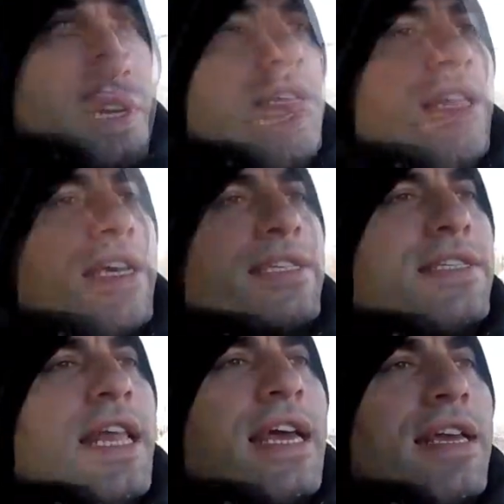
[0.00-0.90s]
The
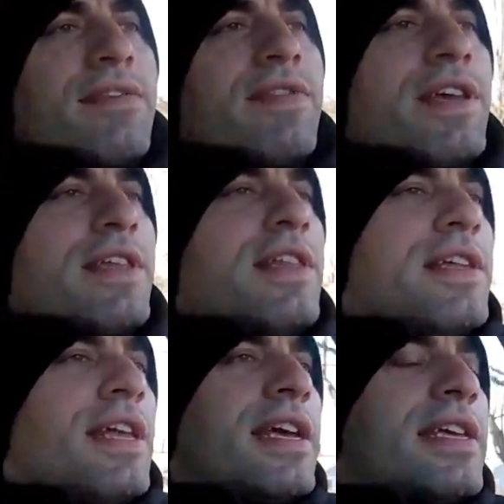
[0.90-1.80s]
next negative thing
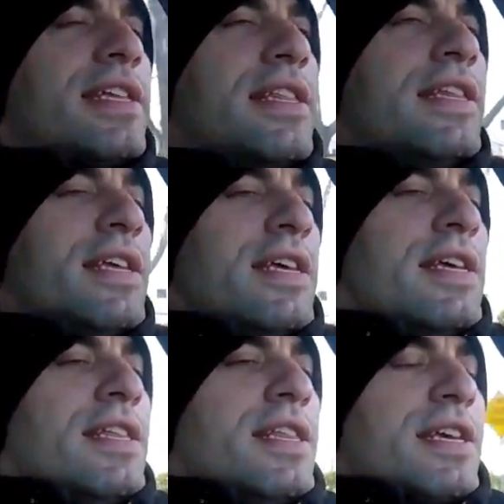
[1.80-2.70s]
that I
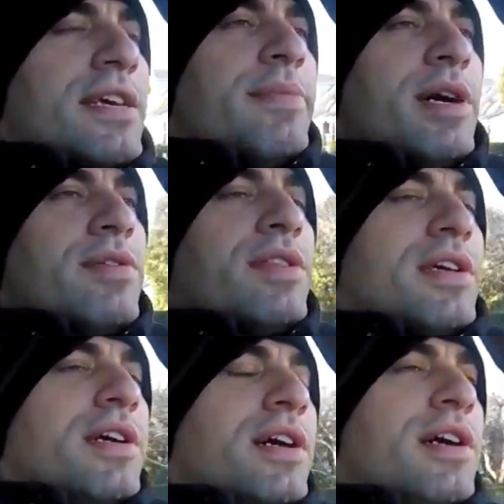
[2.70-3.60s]
can think about the
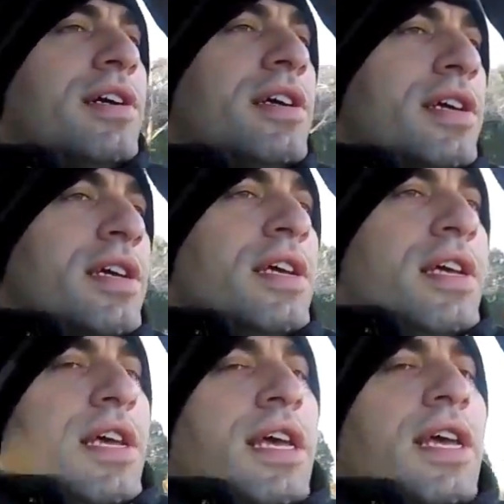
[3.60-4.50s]
car,
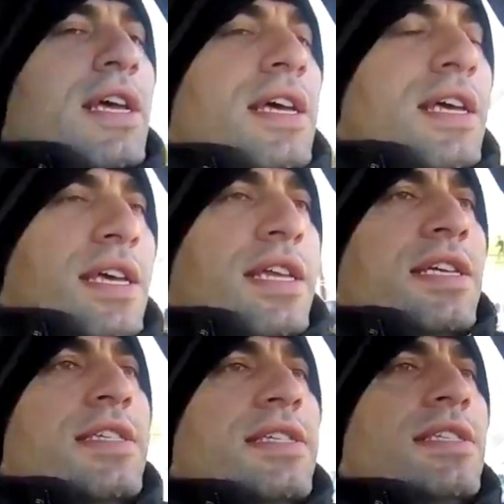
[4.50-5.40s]
it
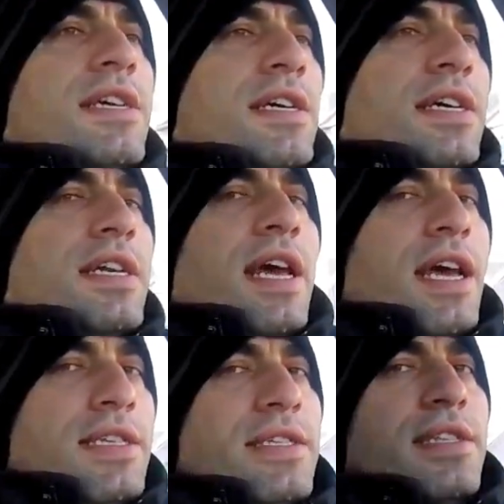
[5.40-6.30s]

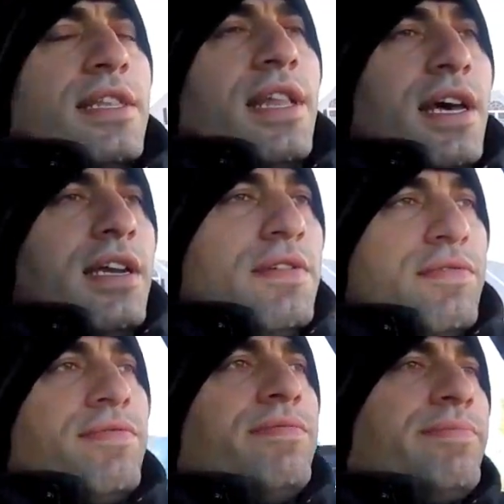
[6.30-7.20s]
has a lot of
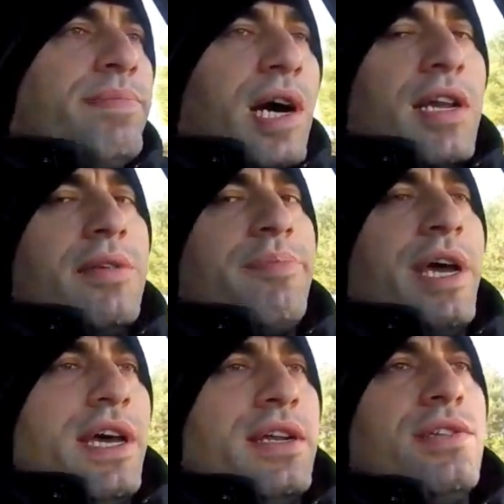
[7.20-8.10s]
body
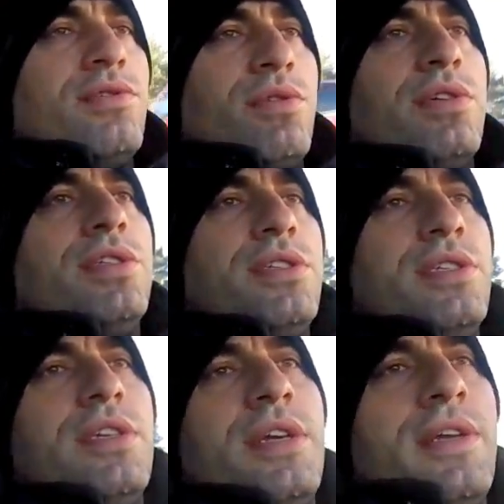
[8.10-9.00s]
panel noise.